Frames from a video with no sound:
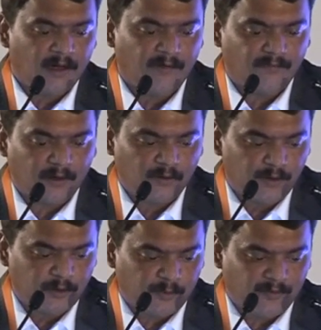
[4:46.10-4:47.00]
and we are
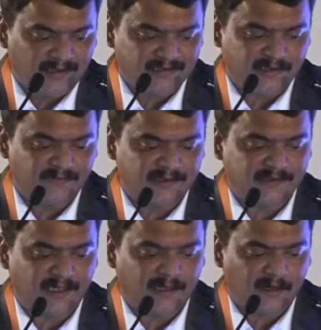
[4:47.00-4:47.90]
going to provide the
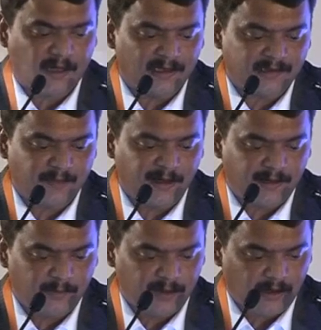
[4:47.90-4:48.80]
services at a highest
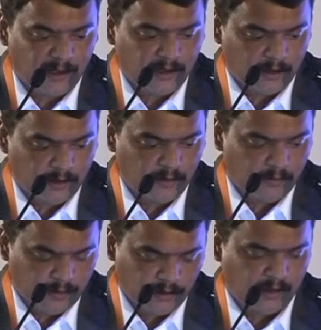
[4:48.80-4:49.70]
predictable and uh,
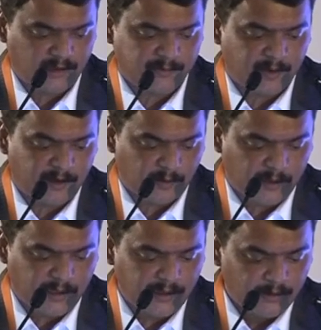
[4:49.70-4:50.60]
uh highest
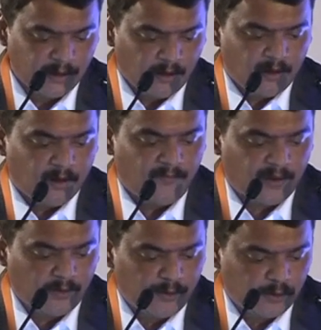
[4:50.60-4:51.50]
predictability. We
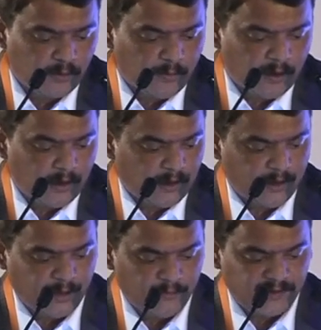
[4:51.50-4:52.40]
are going to, uh,
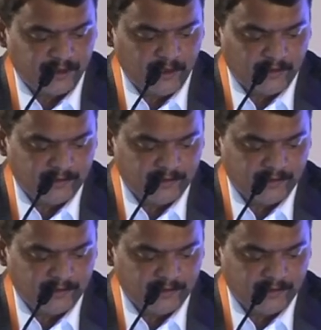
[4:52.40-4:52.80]
the innovation in